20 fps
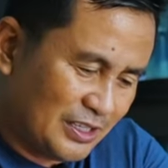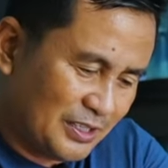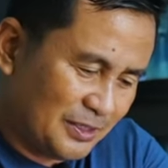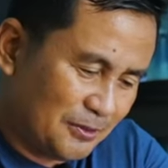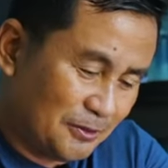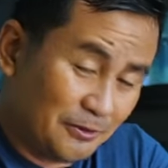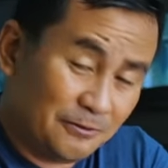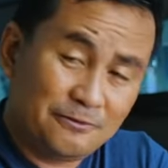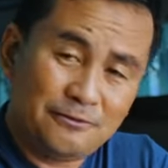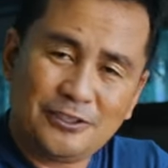the
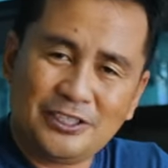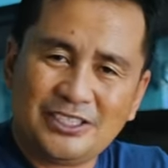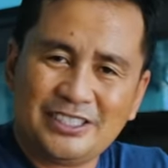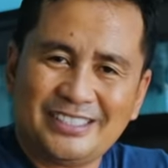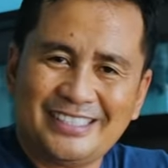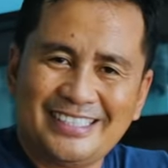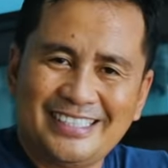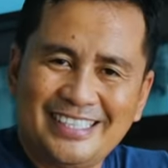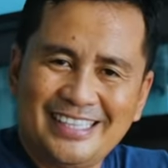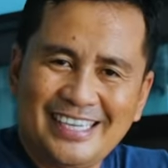
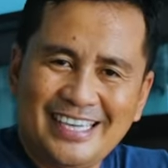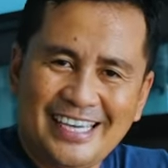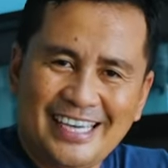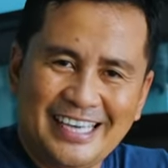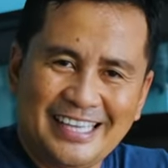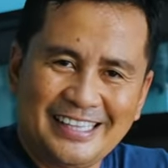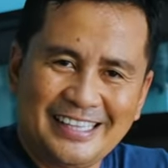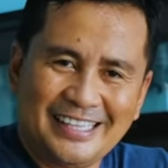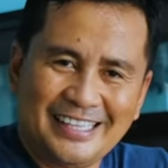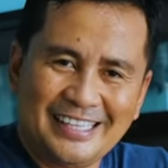goldfish
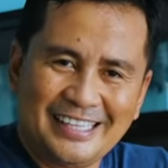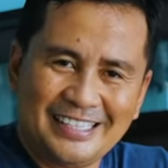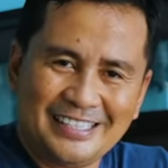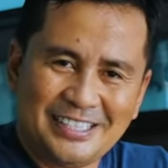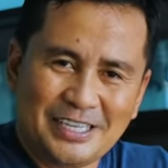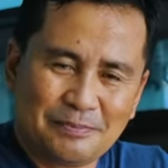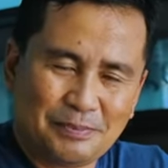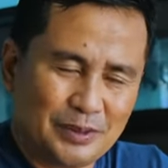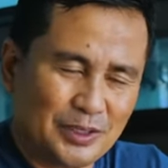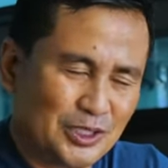and the
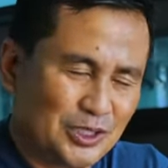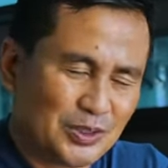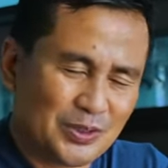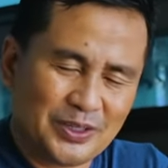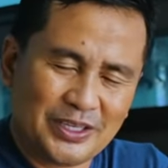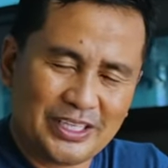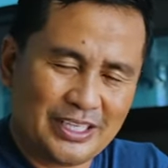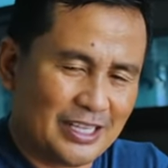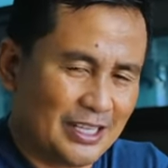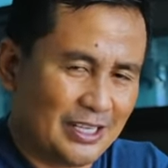Japanese
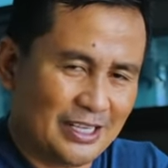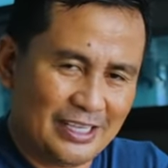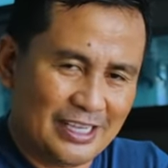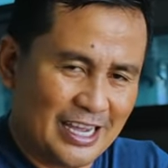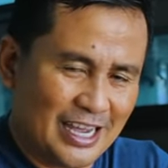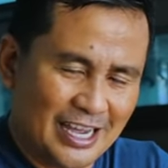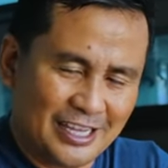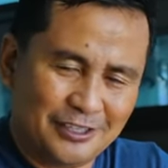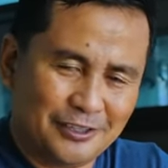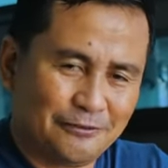koi and
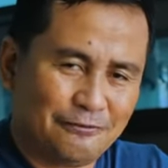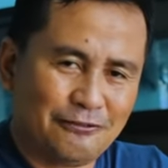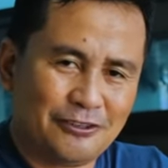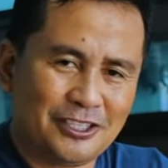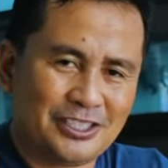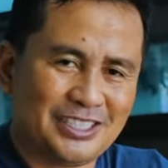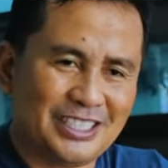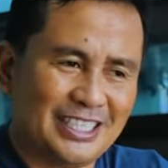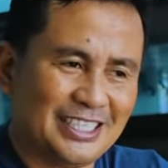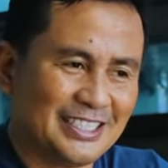other
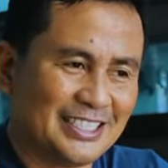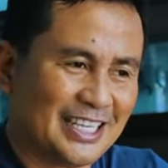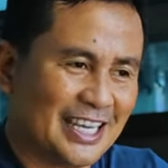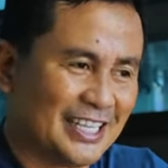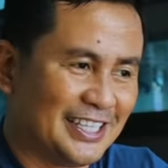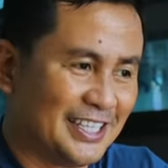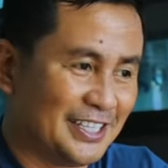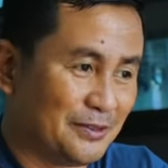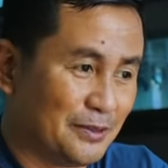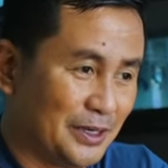fish
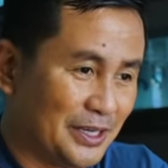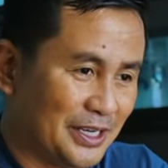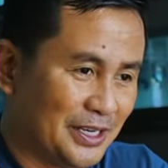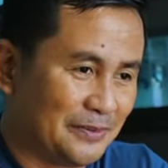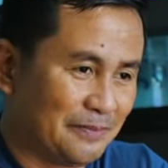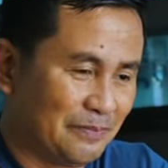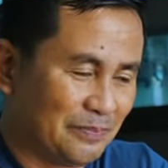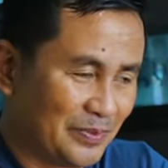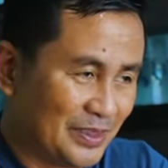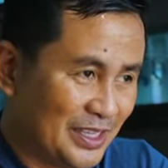inside the
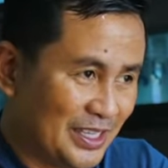aquarium.